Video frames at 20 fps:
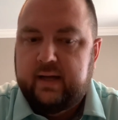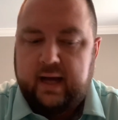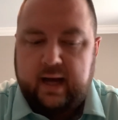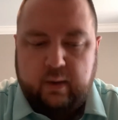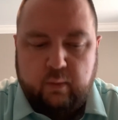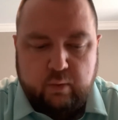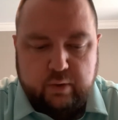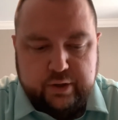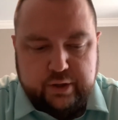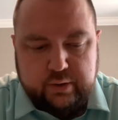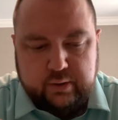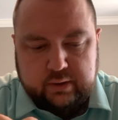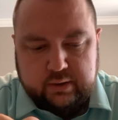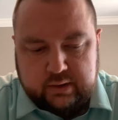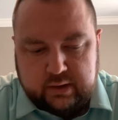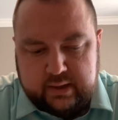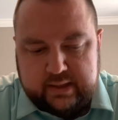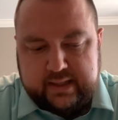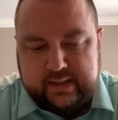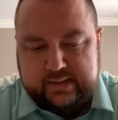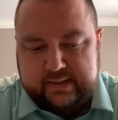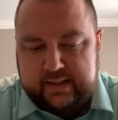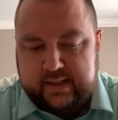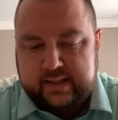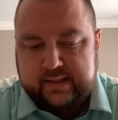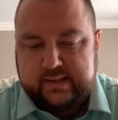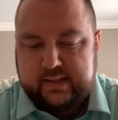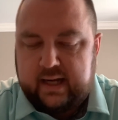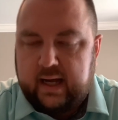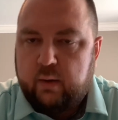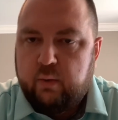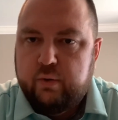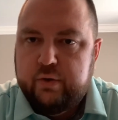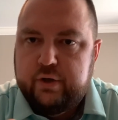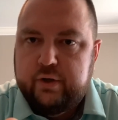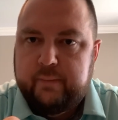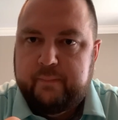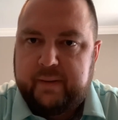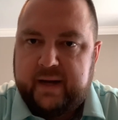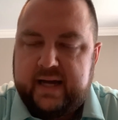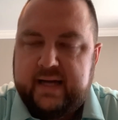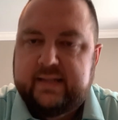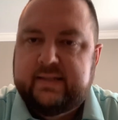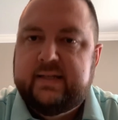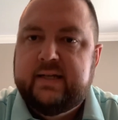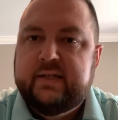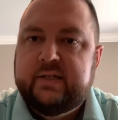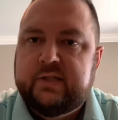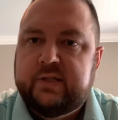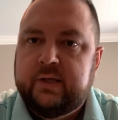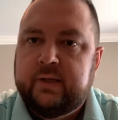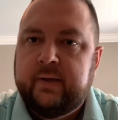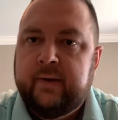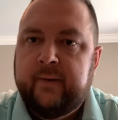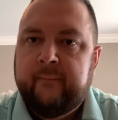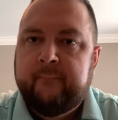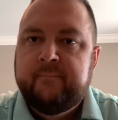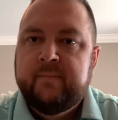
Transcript: I want you to look at this and I want you to pay attention